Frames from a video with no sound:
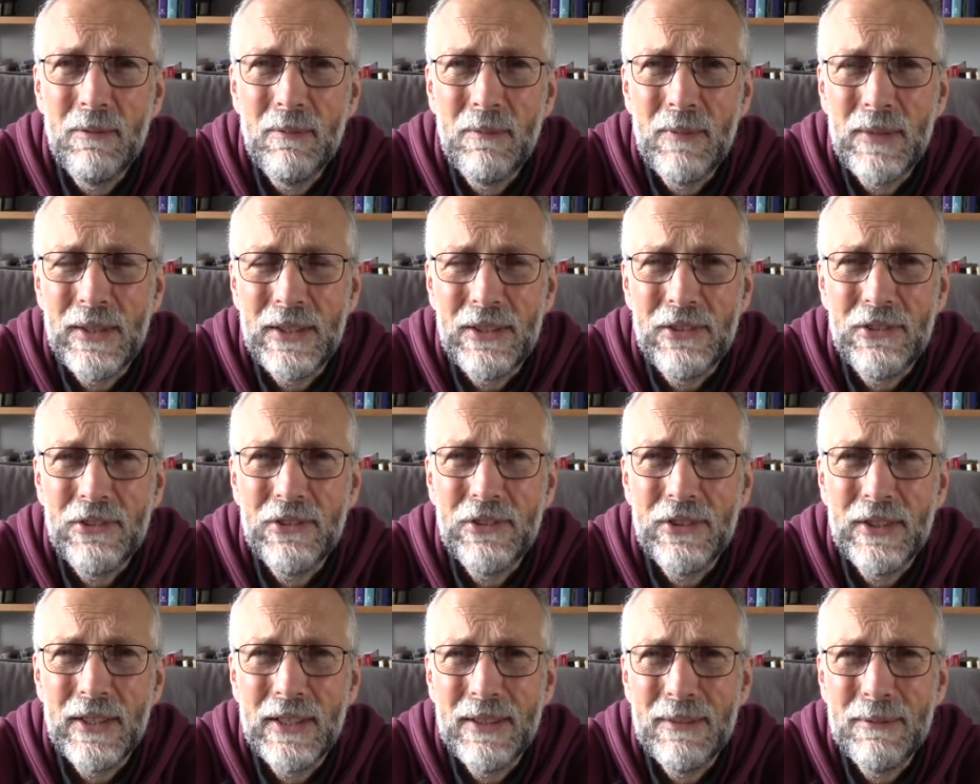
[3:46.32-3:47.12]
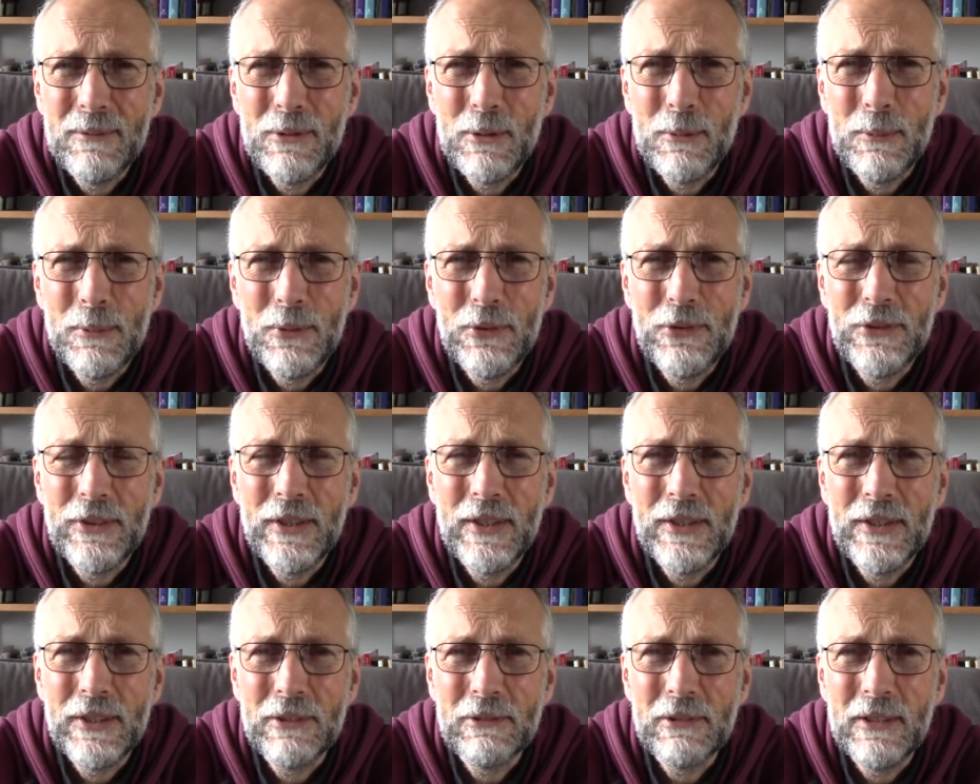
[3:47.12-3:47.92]
its almost
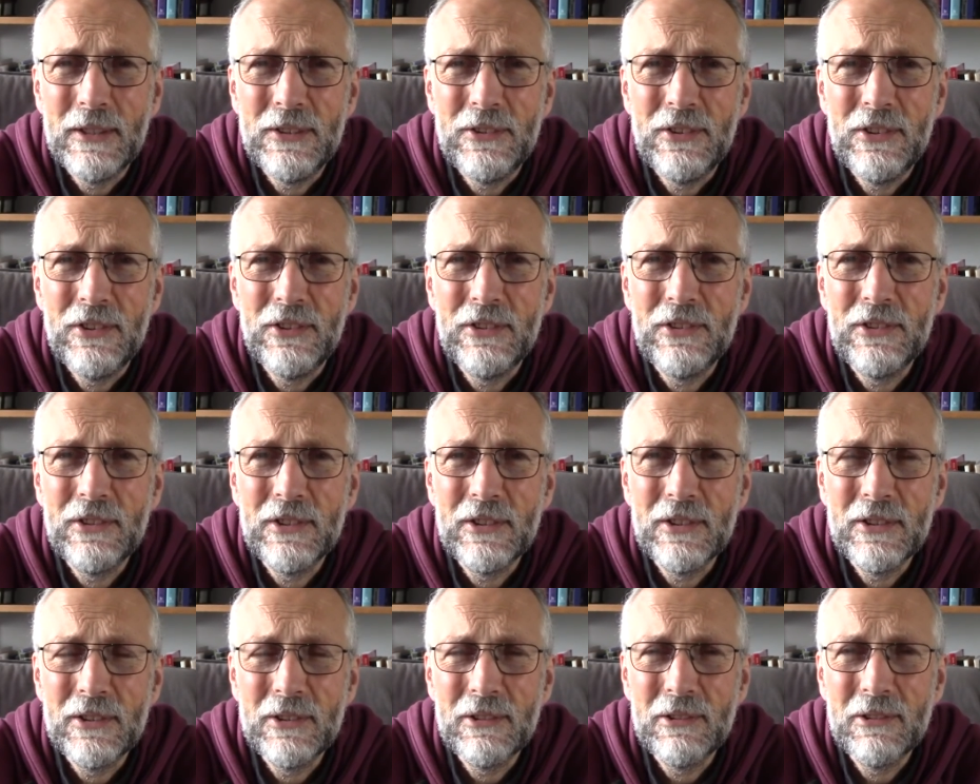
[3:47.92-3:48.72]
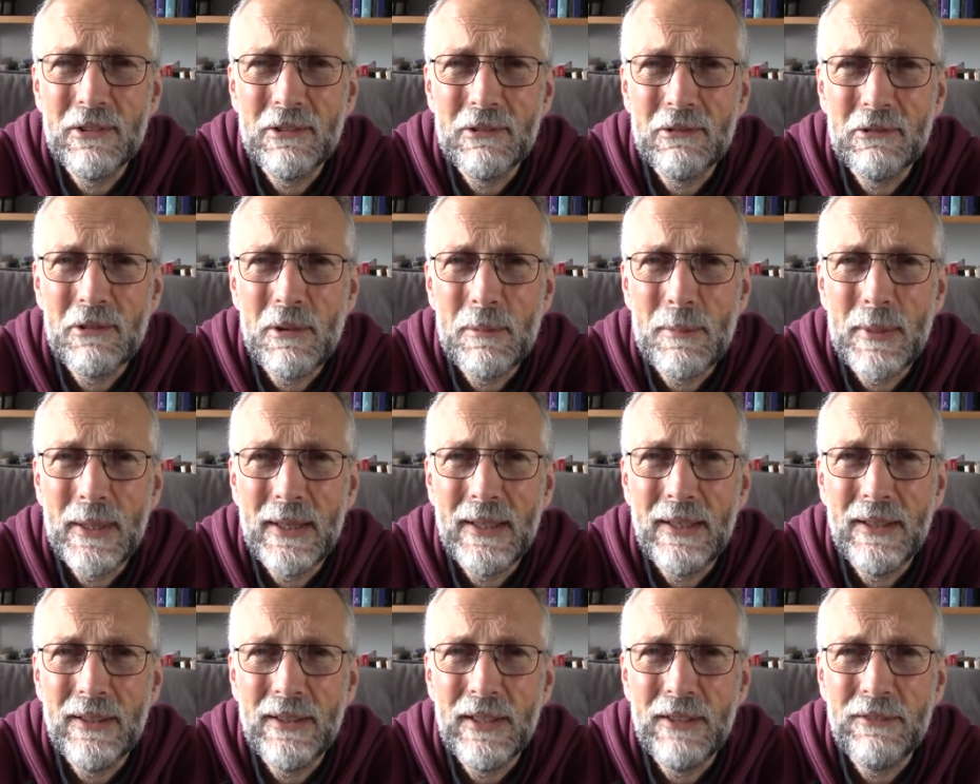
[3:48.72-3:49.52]
the greatest
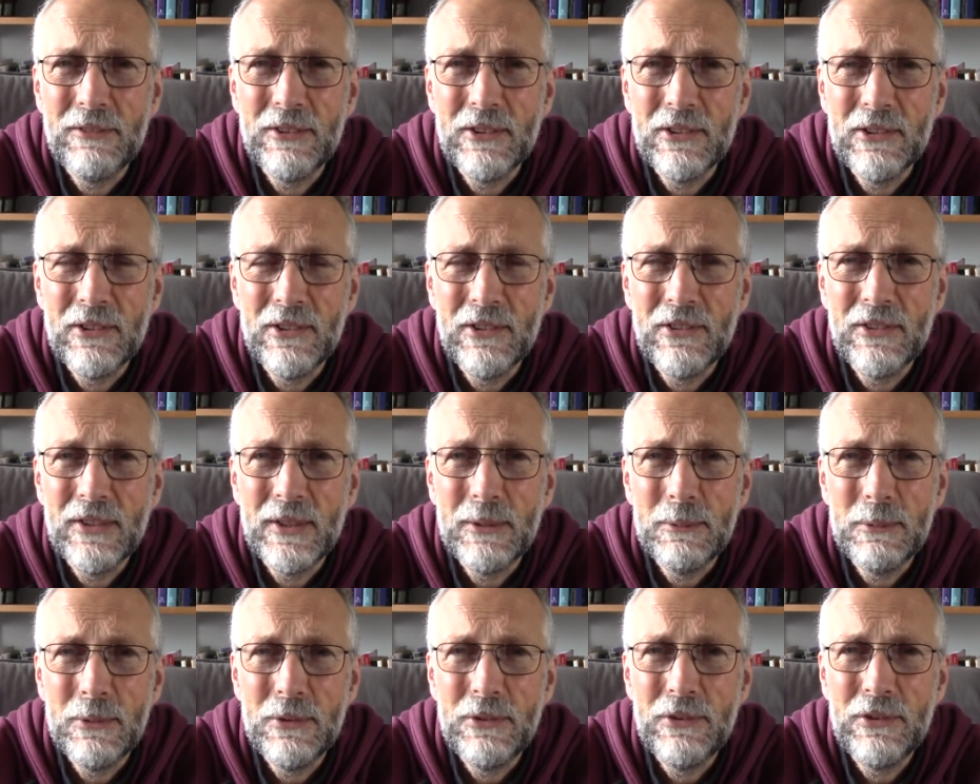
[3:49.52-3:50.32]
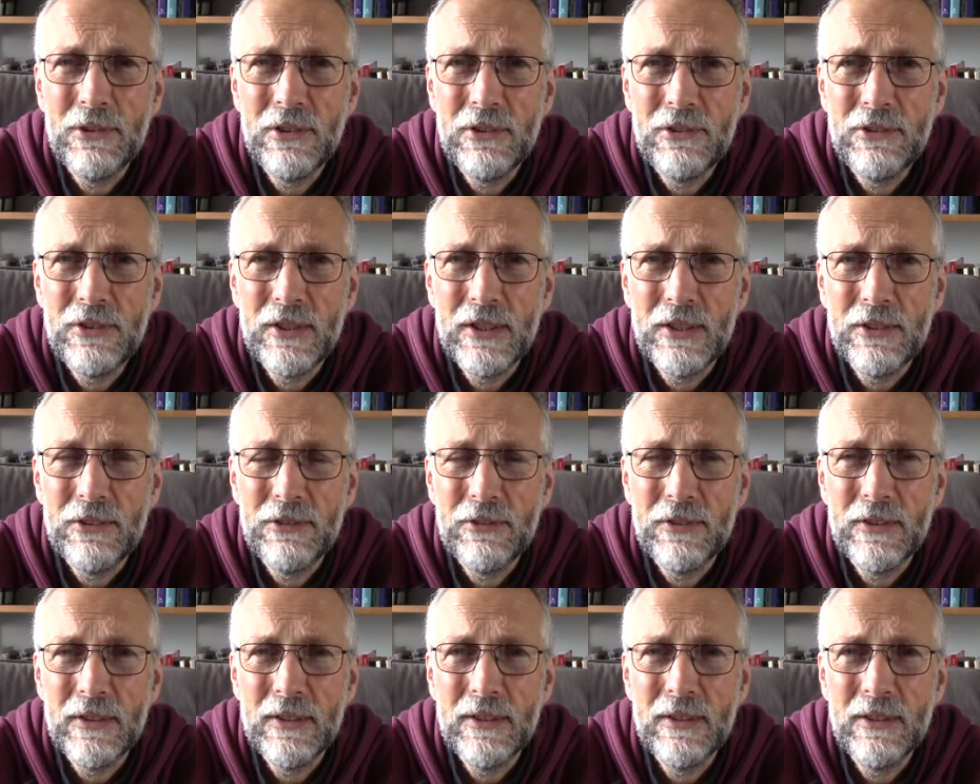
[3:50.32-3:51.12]
rebellion ever, as they would shout
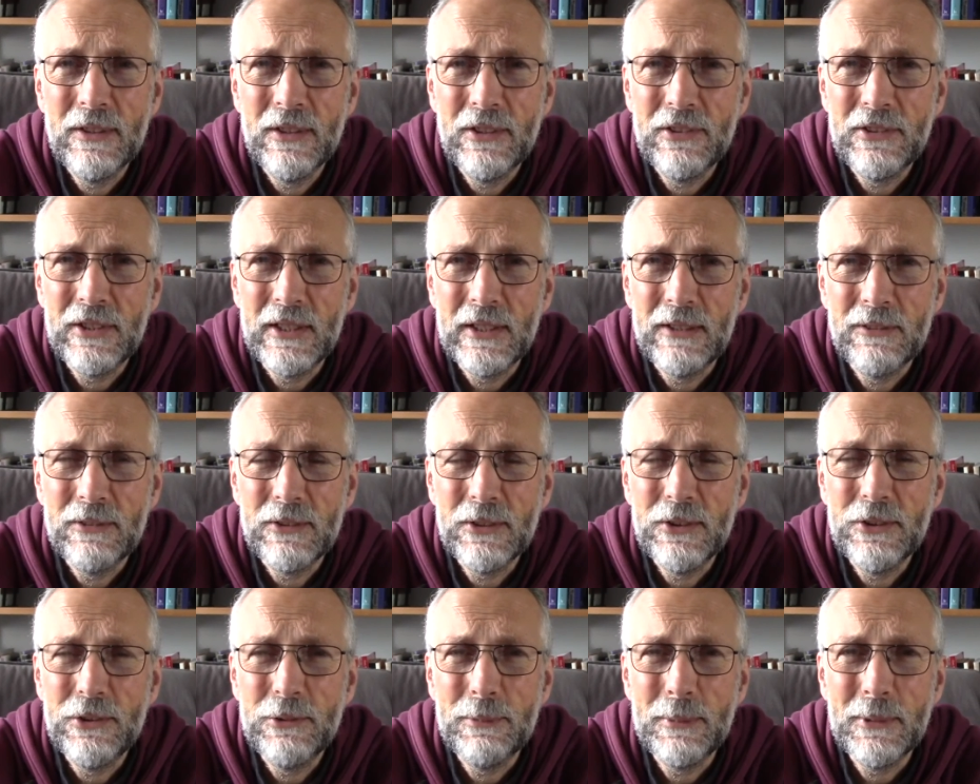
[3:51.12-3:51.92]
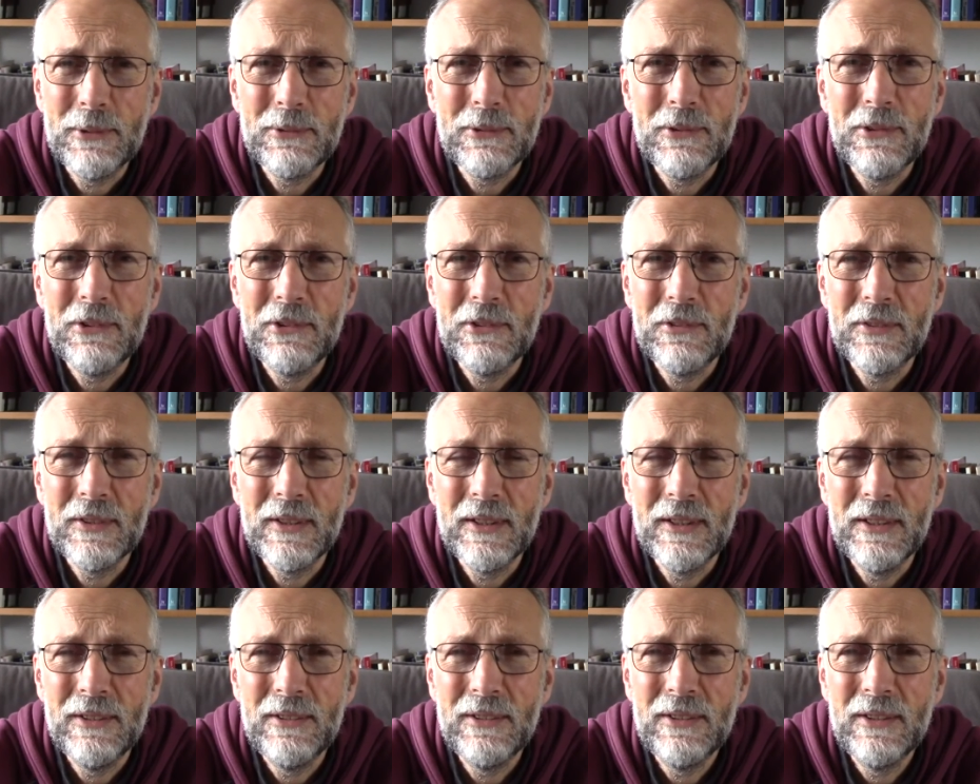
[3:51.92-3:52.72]
for the Son of God to be
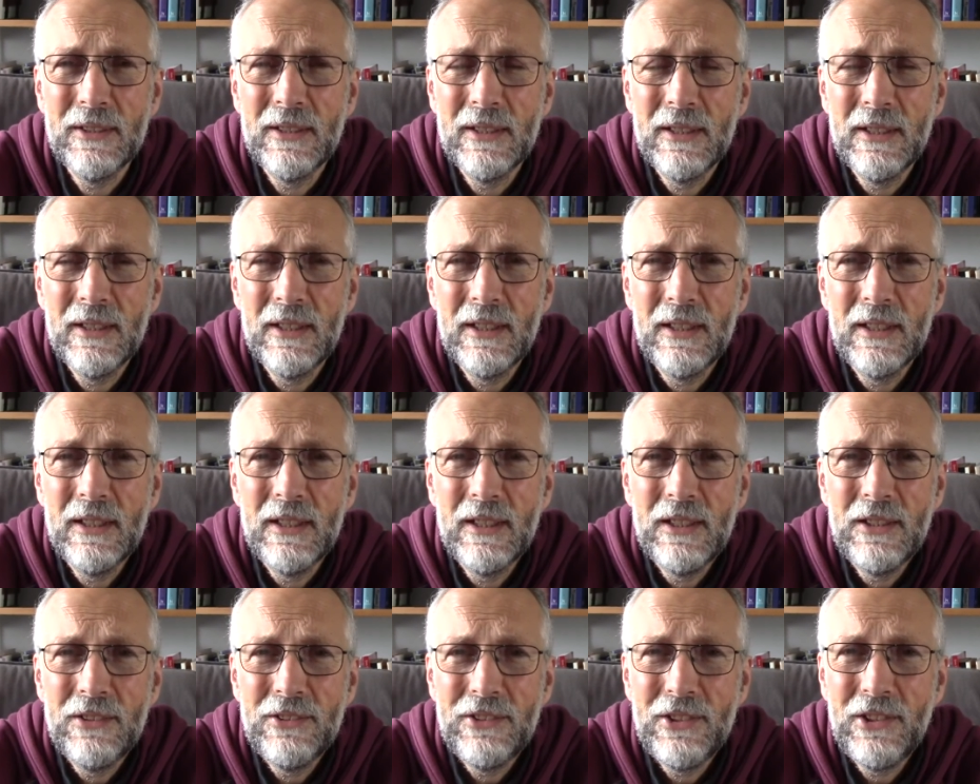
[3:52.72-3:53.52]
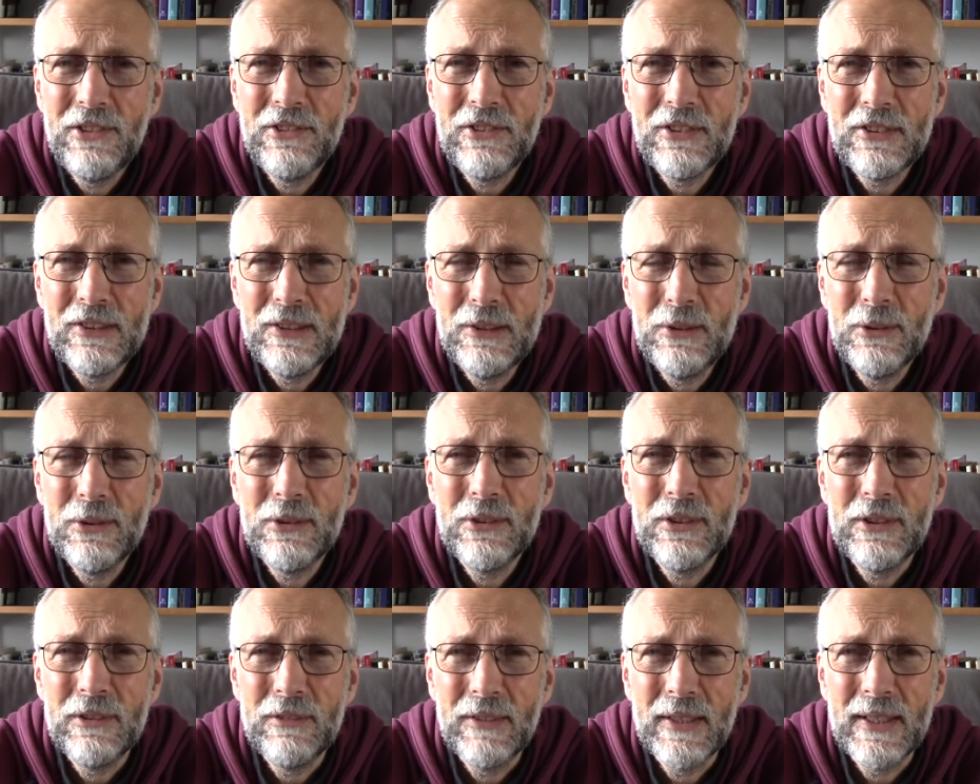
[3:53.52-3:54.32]
crucified. Jesus
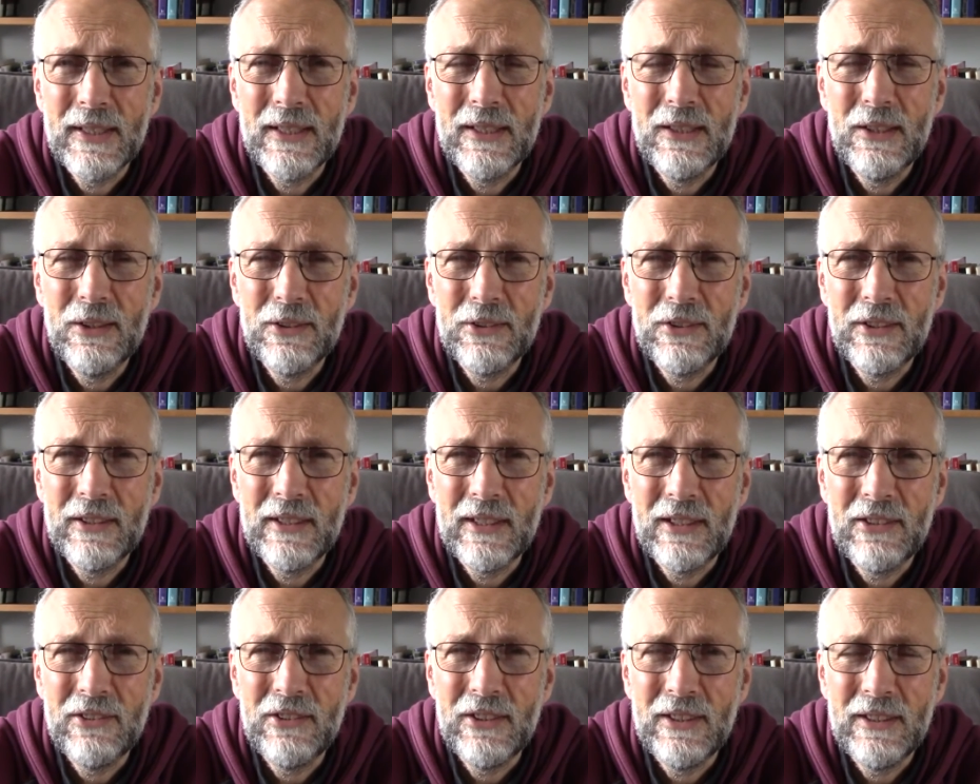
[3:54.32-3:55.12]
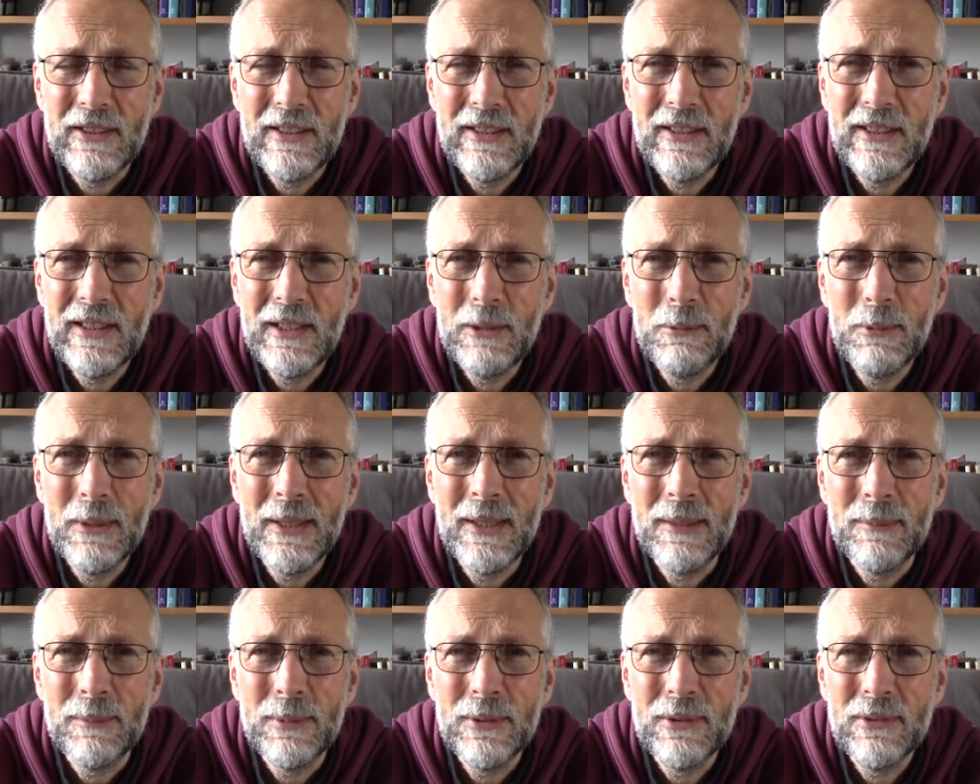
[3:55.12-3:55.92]
looked at that city and He
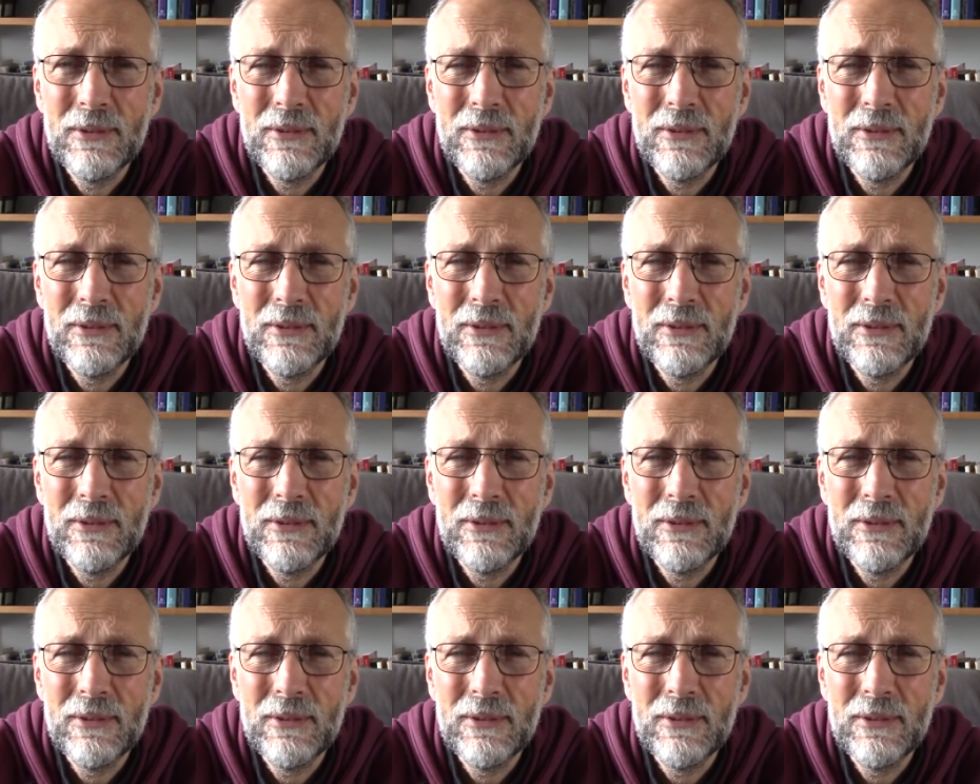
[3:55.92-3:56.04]
wept.